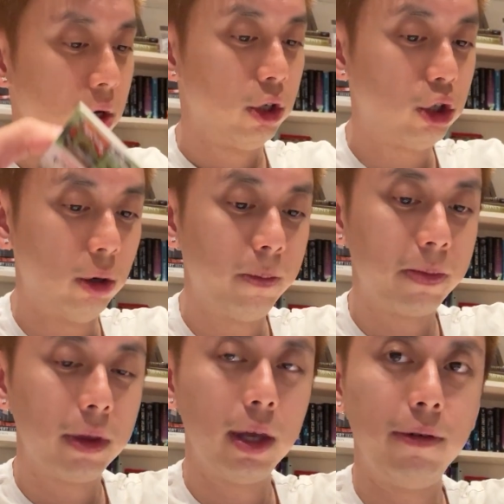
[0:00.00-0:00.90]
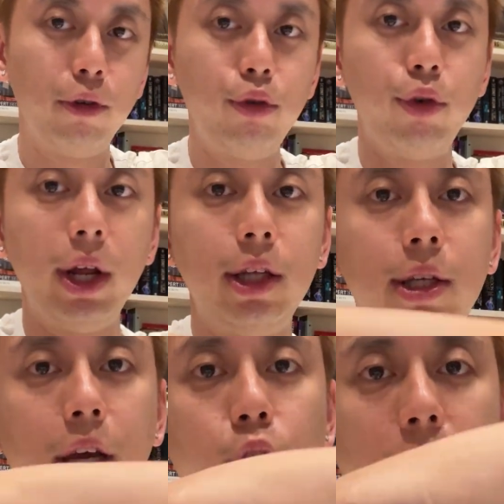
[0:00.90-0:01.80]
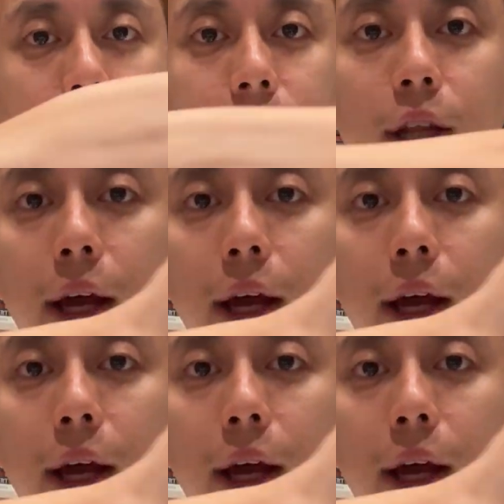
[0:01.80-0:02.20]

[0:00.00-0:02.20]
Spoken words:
So if you really take a look at the